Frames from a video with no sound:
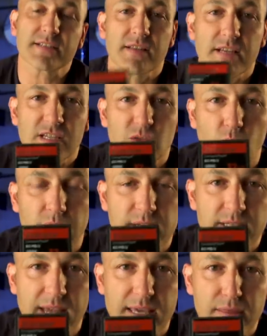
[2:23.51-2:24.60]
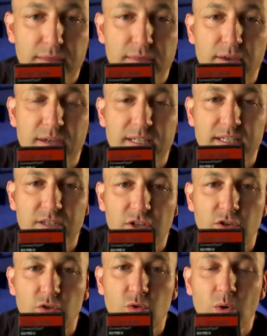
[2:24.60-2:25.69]
So this one is a
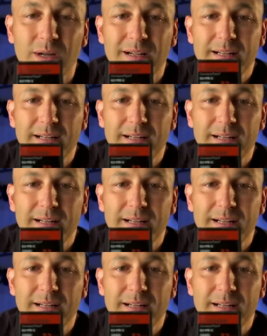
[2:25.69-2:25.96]
32